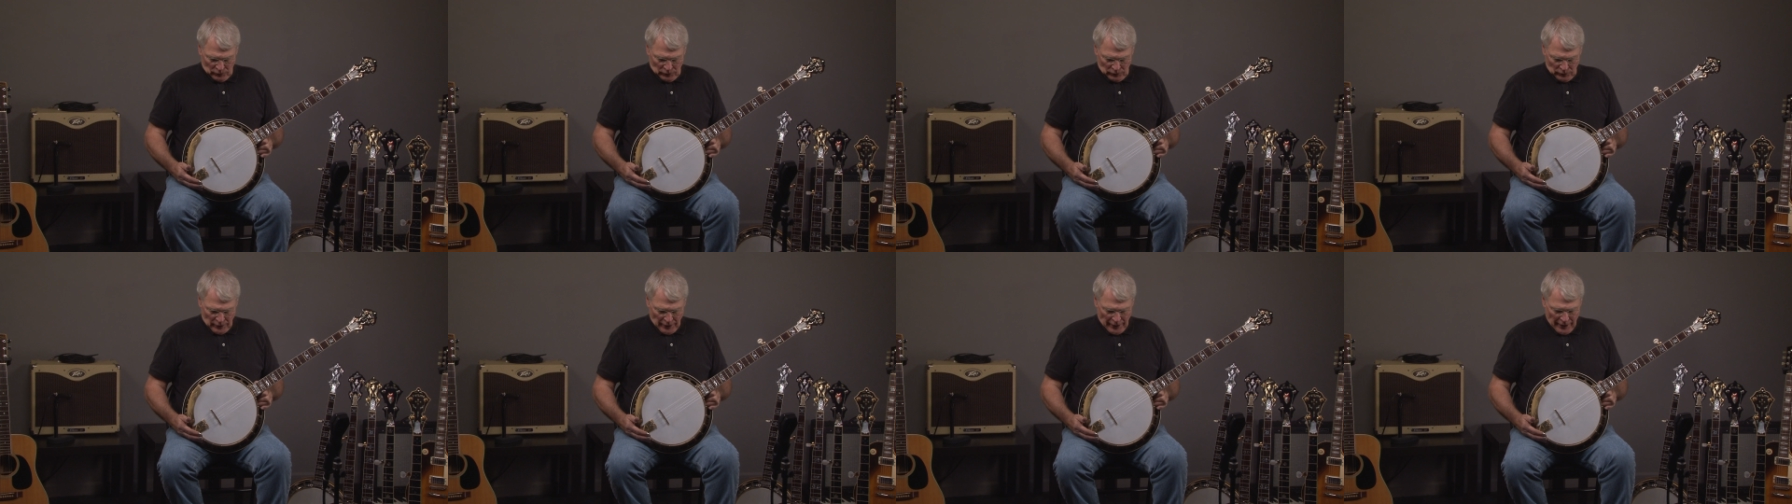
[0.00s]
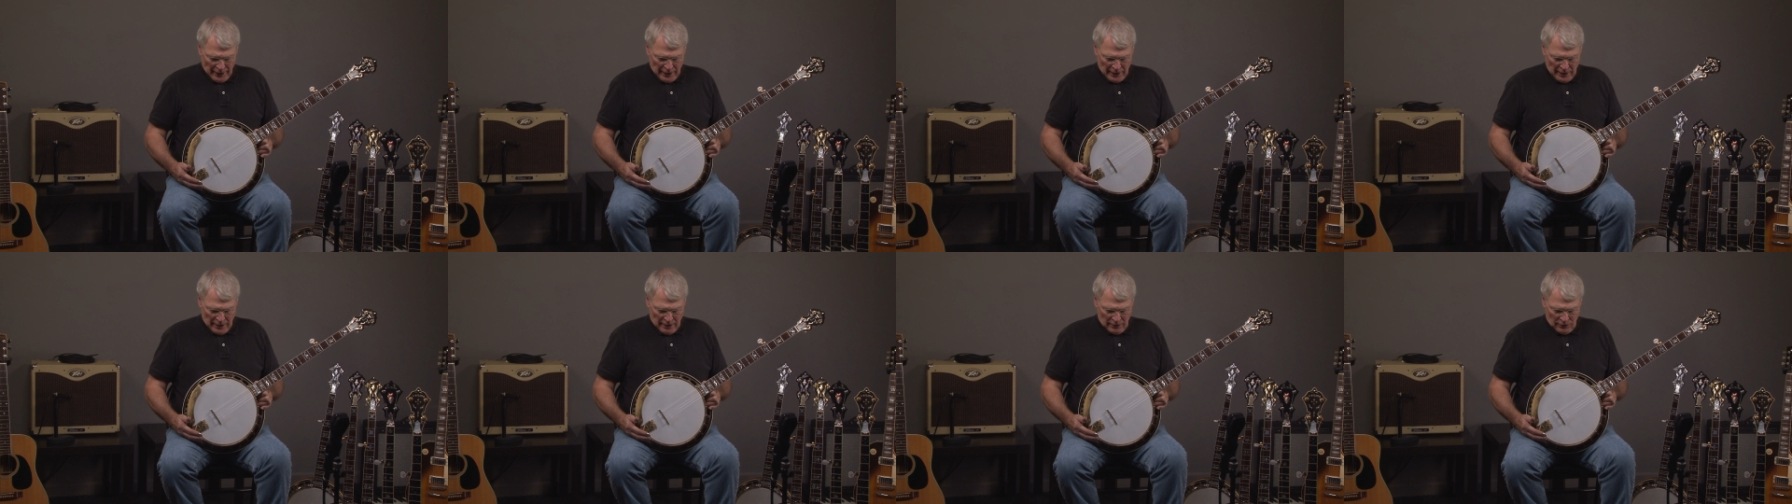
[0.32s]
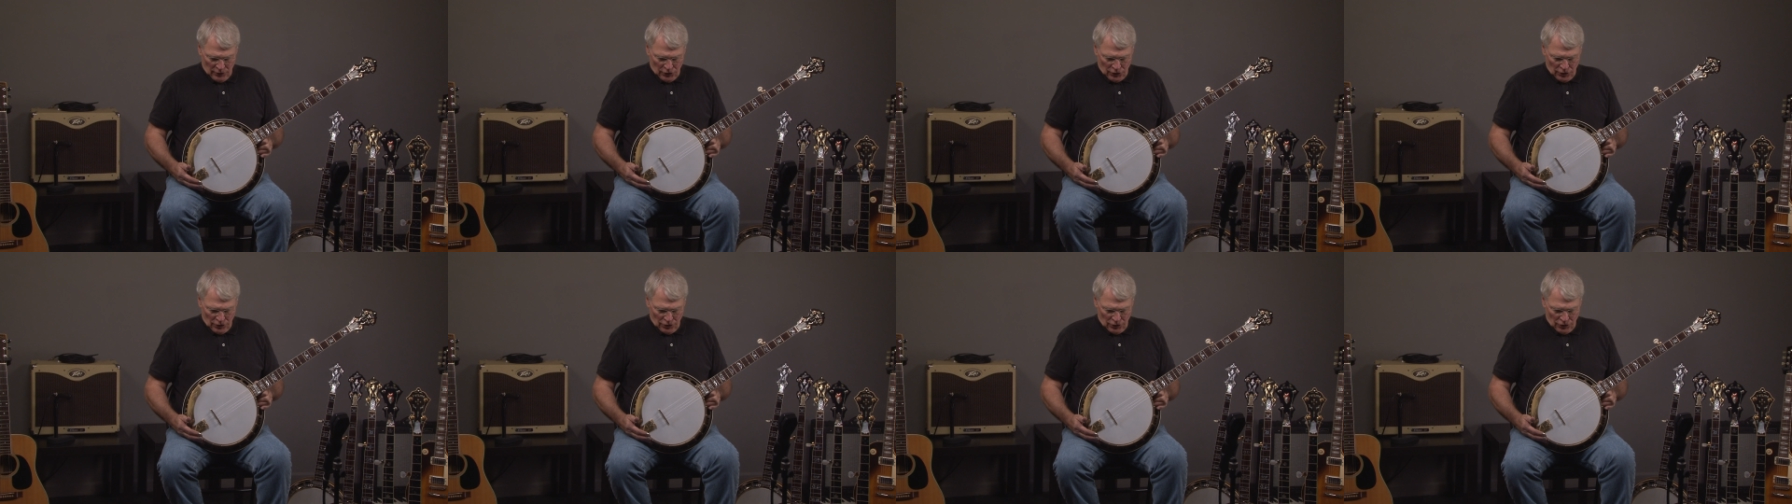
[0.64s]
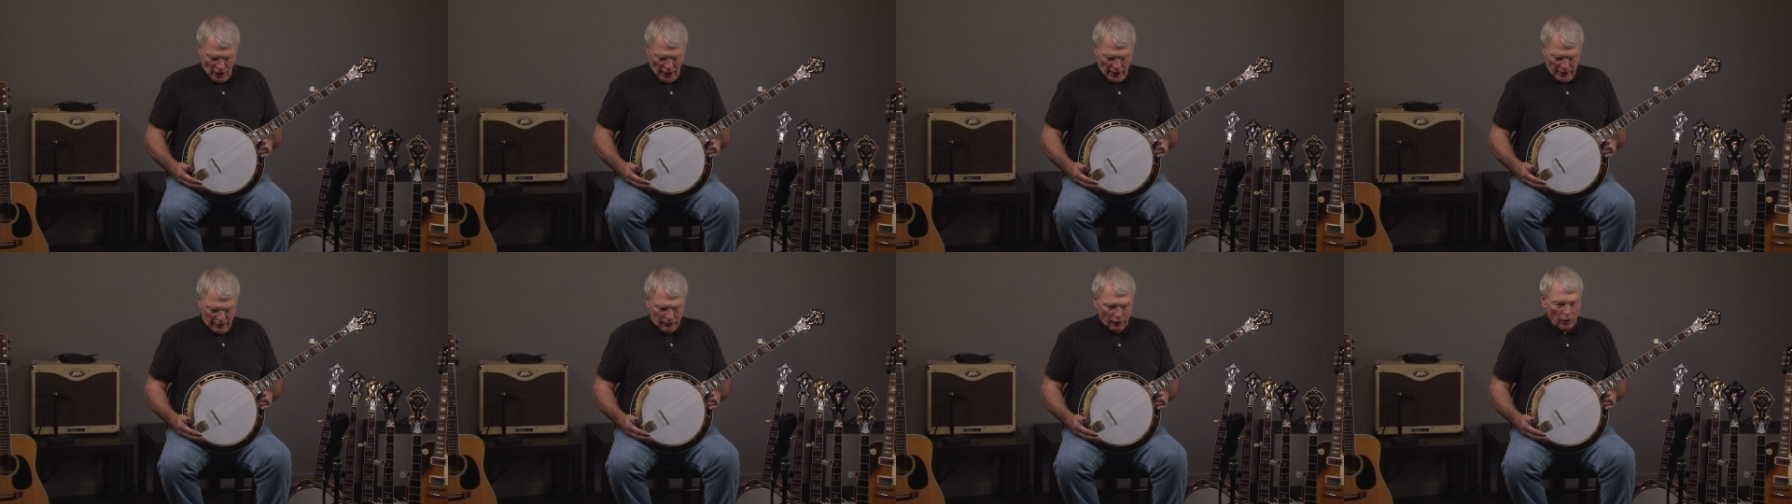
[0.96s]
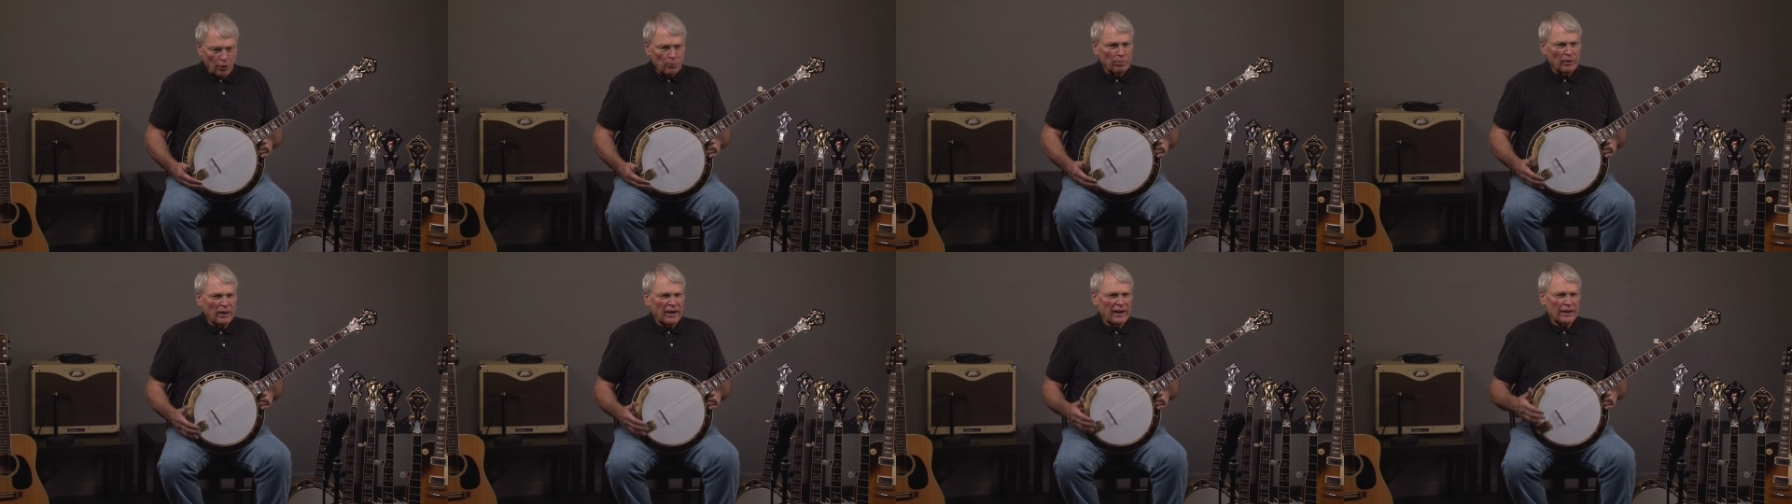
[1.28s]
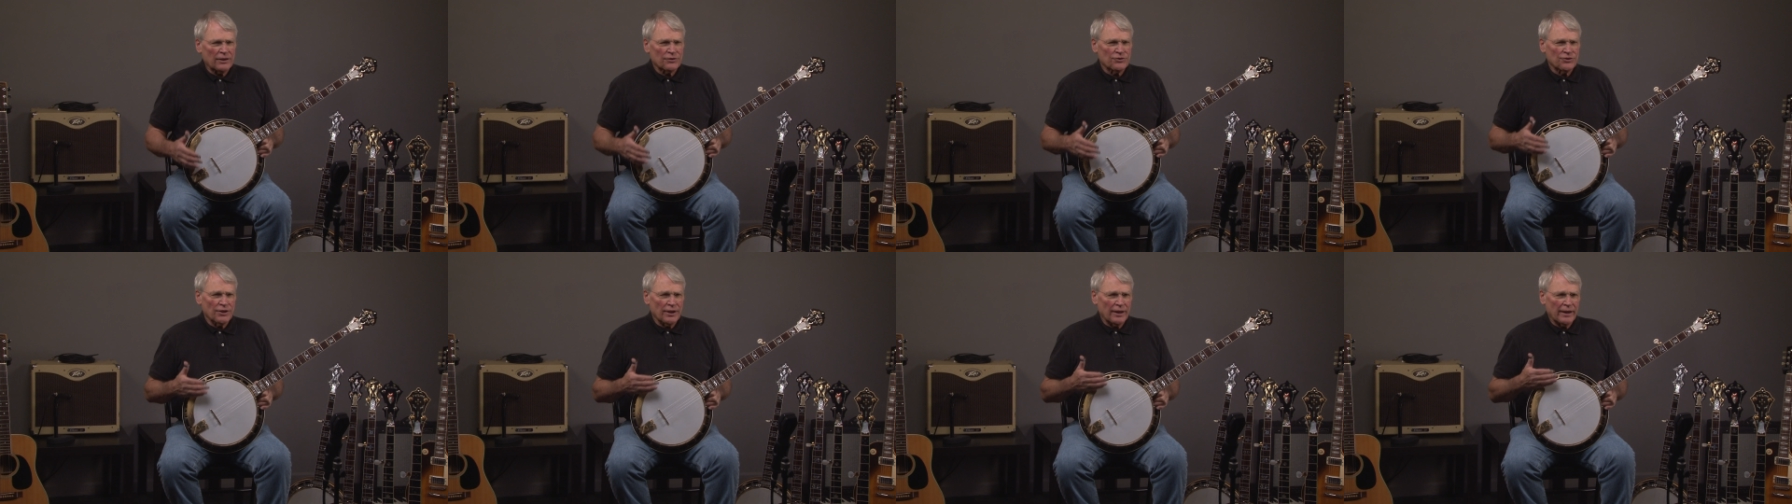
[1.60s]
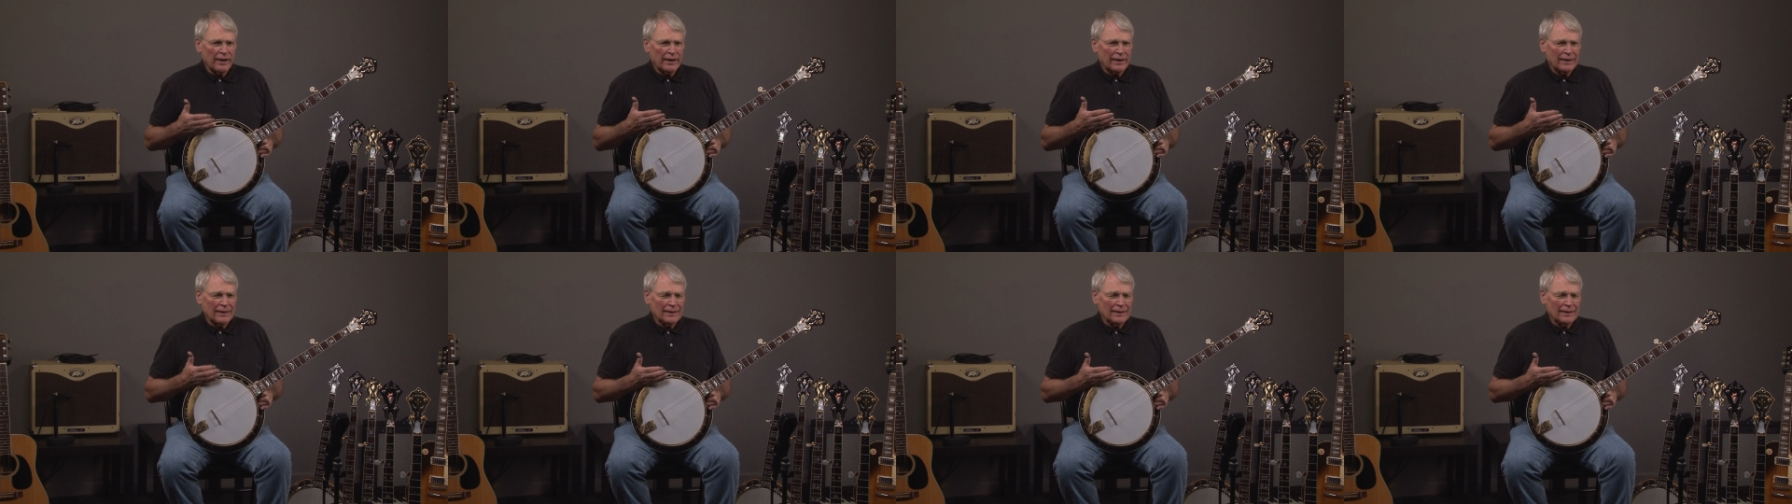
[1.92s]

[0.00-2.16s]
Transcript: the J.D. Crowe Blackjack